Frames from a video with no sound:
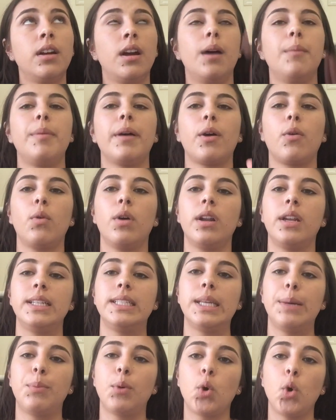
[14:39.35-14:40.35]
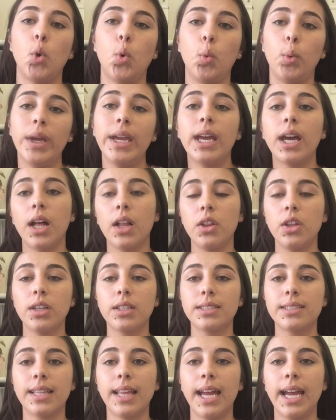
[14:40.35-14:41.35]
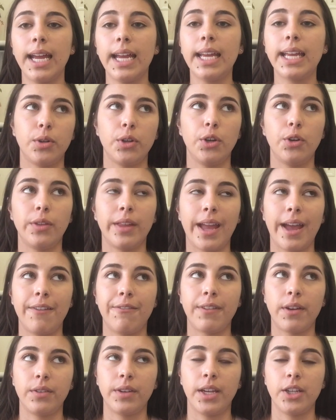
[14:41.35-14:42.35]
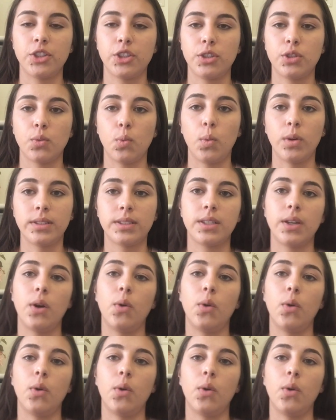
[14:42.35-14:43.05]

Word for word: about what a typical week looks like you only have foundations once